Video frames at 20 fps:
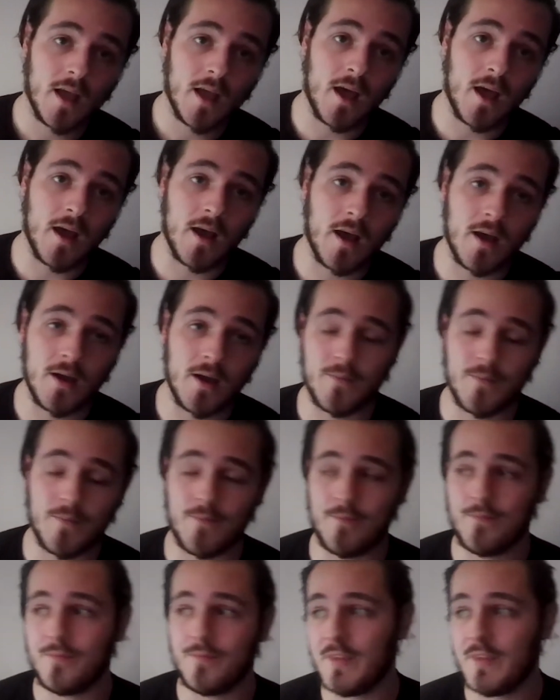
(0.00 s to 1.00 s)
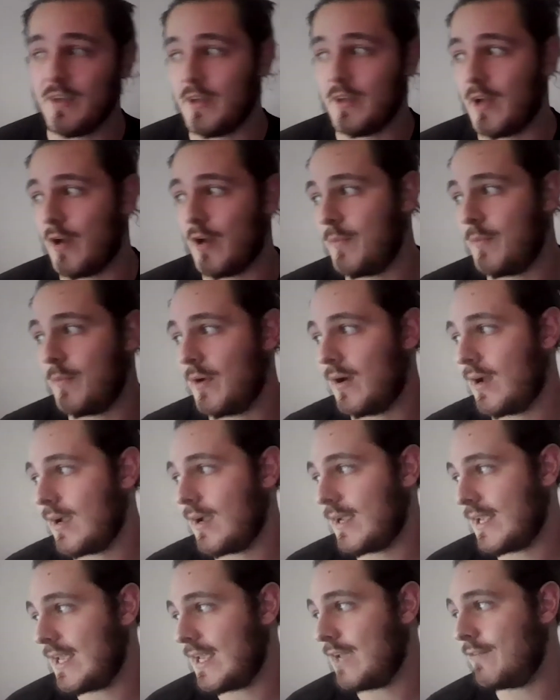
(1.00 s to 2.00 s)
But
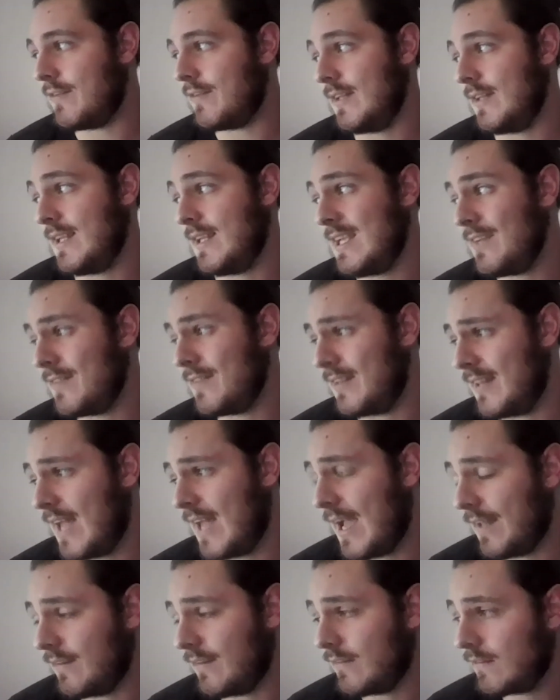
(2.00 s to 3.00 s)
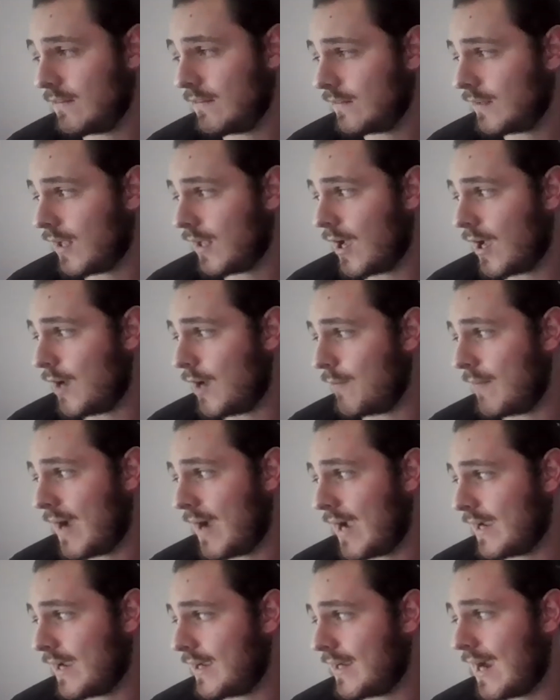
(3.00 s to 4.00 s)
even then,
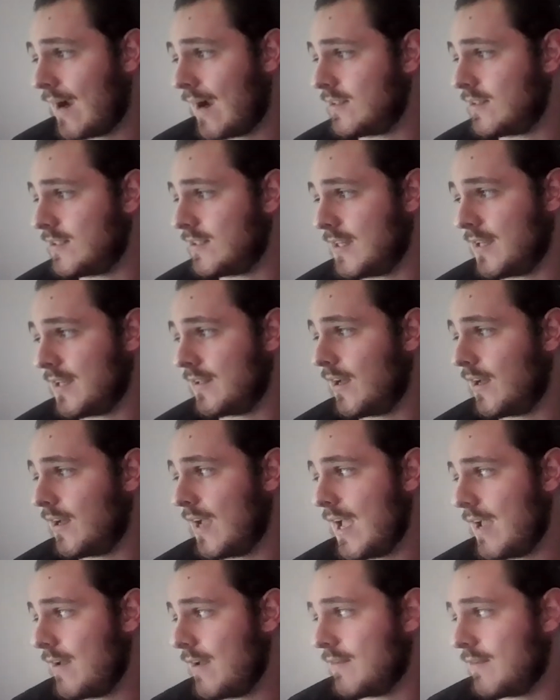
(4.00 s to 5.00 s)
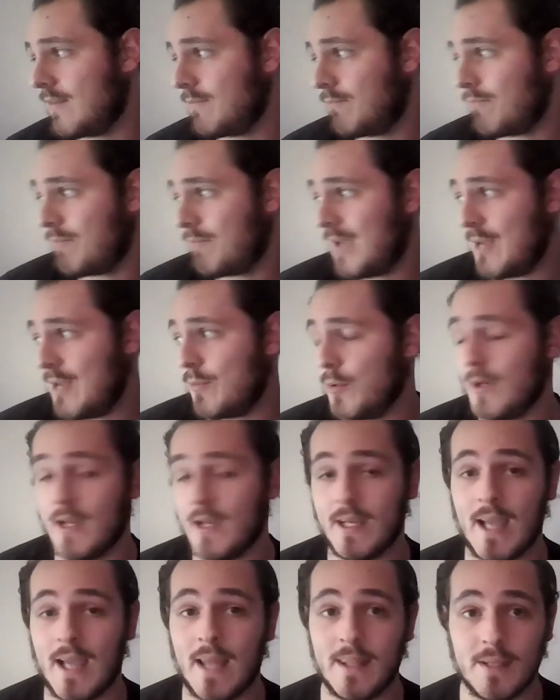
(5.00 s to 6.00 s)
I can guarantee that people
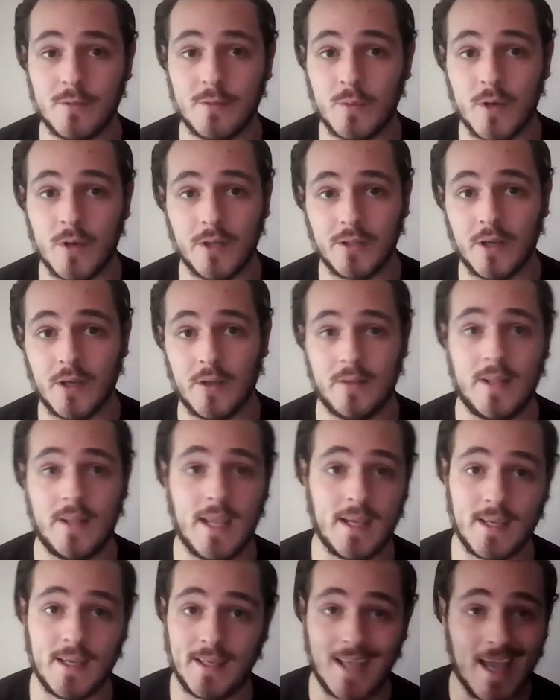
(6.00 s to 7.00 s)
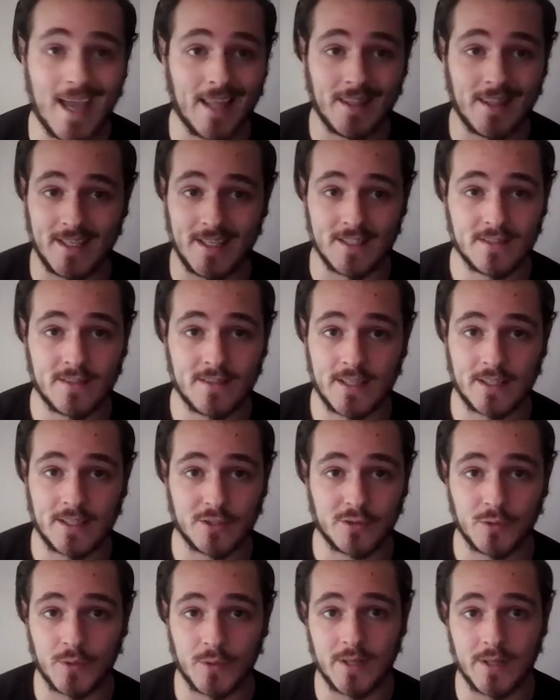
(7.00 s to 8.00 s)
can get this work done. They can get these
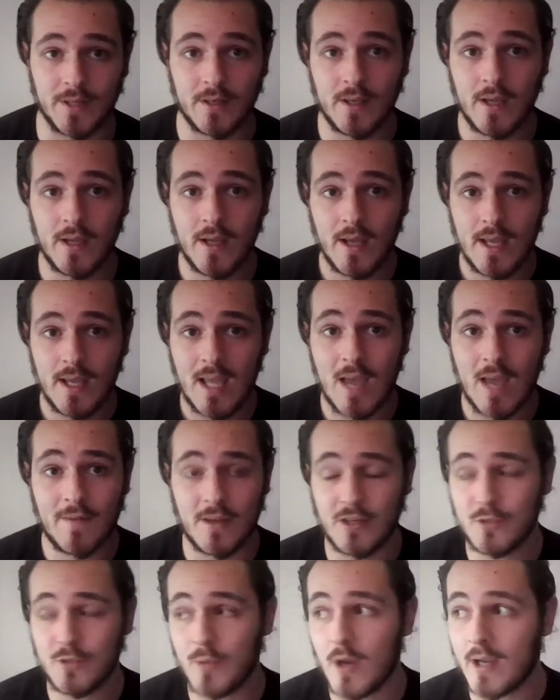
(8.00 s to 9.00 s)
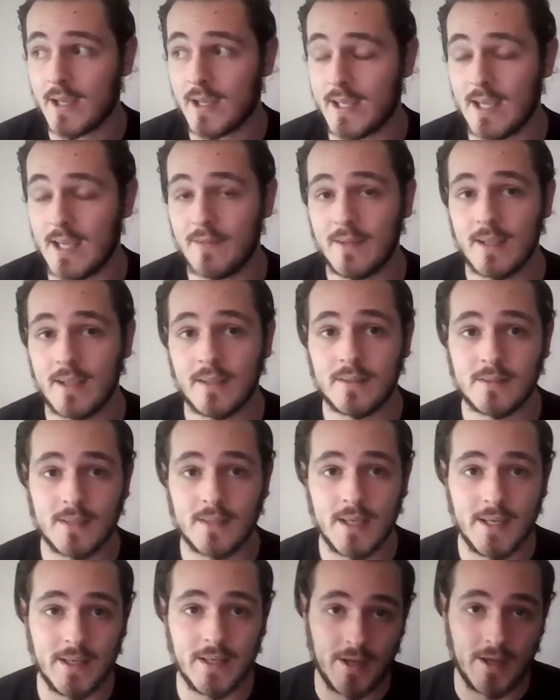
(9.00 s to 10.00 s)
things sorted. If they're just working
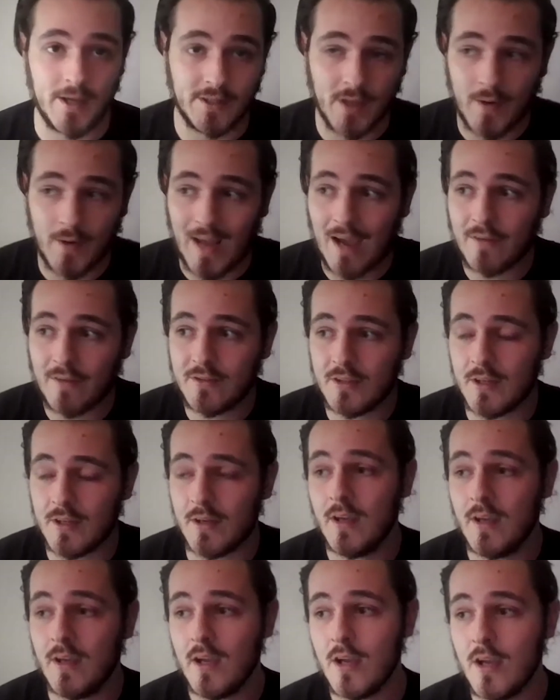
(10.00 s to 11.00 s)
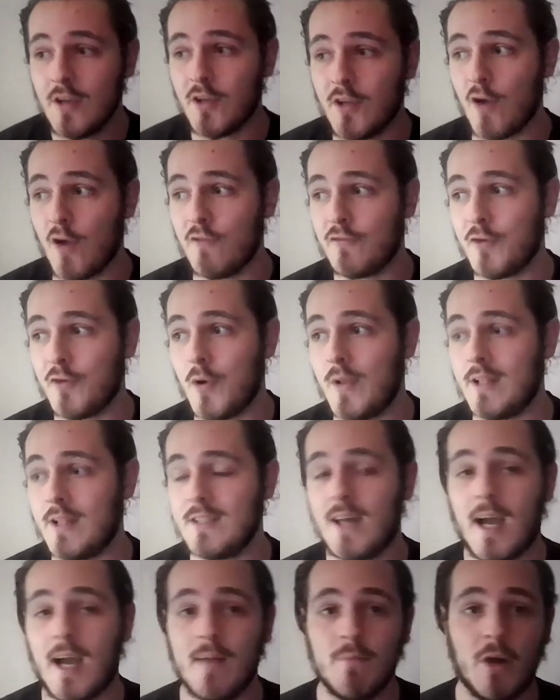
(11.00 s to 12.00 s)
evenings, you don't have to go through an
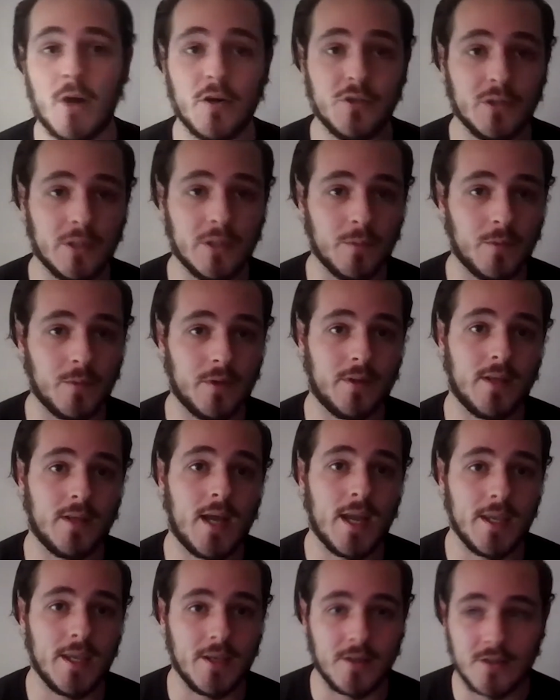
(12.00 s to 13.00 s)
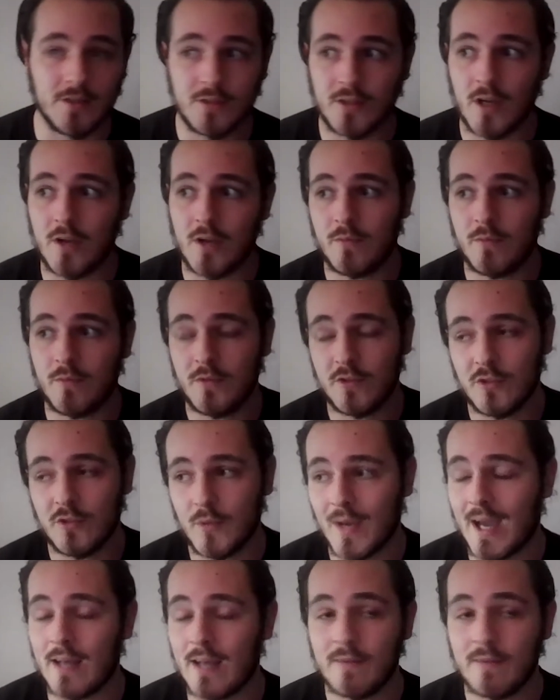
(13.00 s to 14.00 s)
entire module in one night. You can just
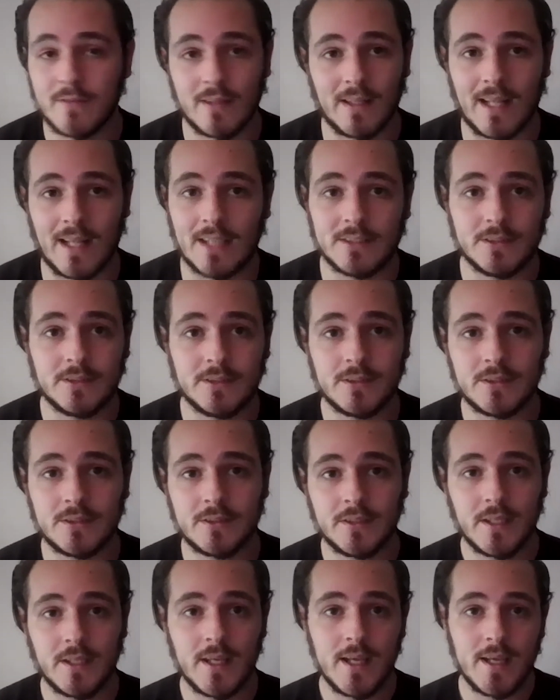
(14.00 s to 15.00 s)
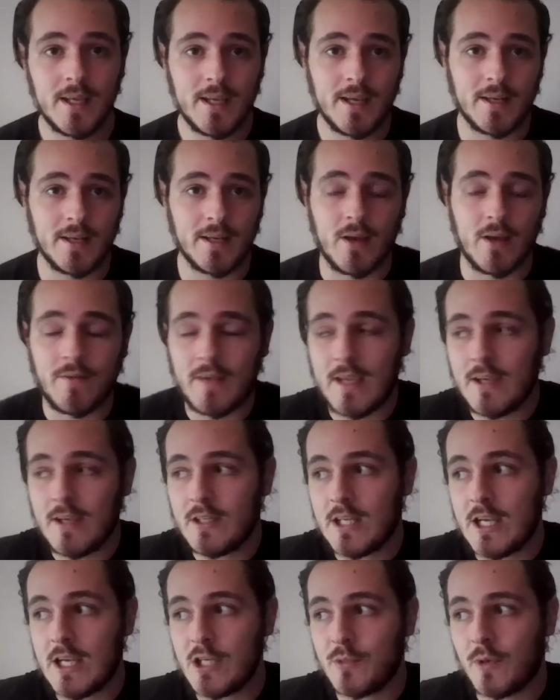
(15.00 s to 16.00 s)
do a handful of lessons. If
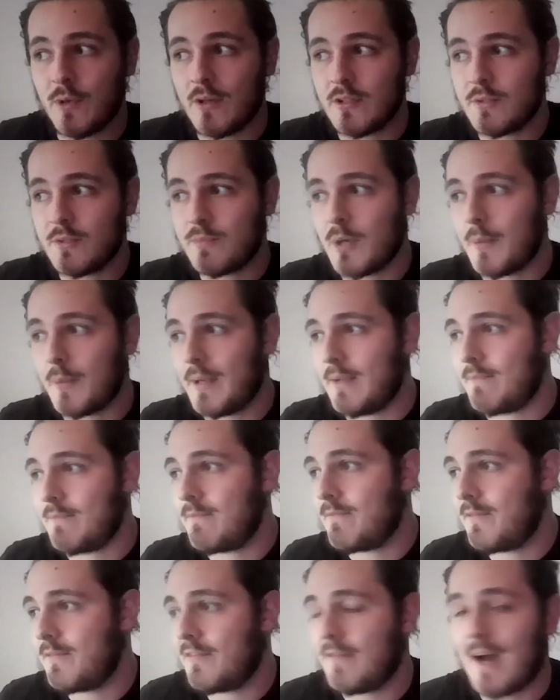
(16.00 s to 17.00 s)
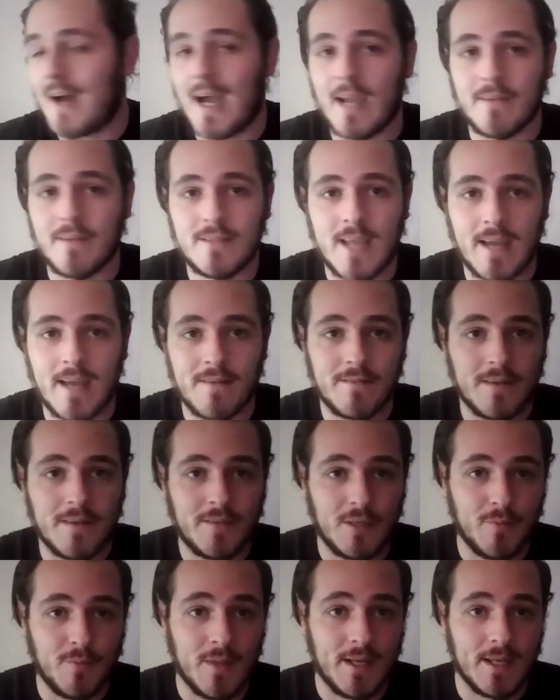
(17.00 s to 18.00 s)
each one's probably 5, 10,
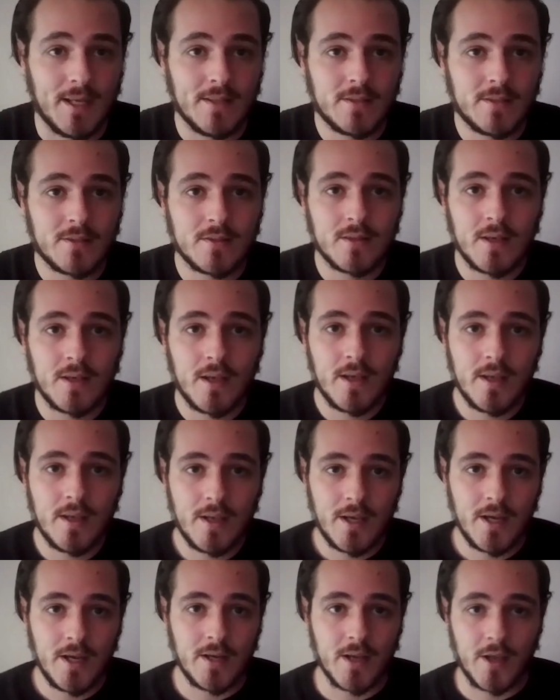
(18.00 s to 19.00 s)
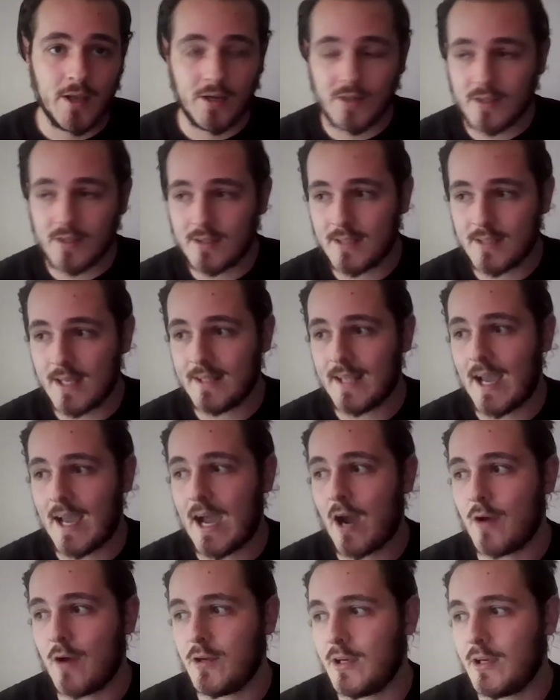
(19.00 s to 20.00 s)
15 minutes, you can just sit
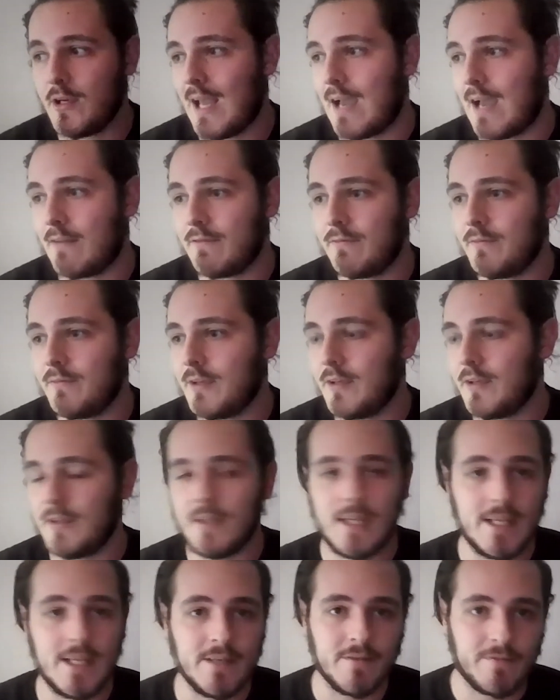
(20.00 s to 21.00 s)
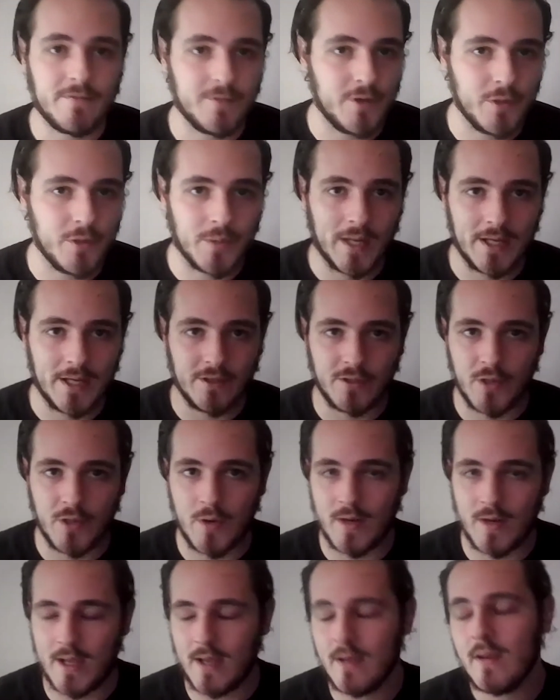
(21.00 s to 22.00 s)
down, you can eat your food while you're
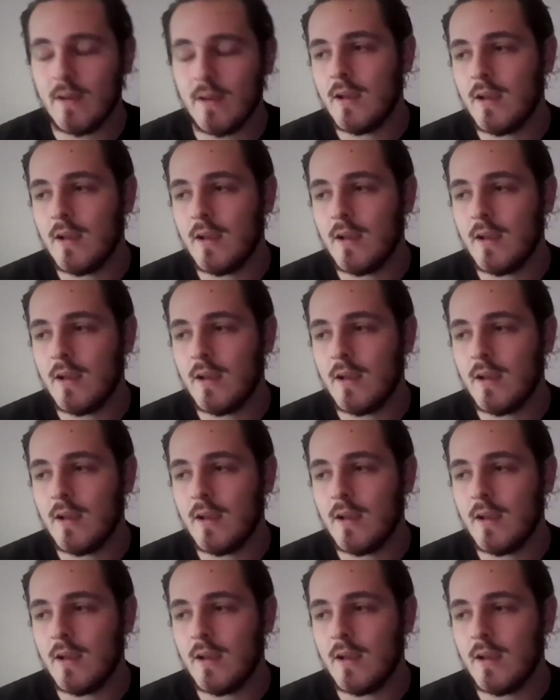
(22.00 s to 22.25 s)
doing it,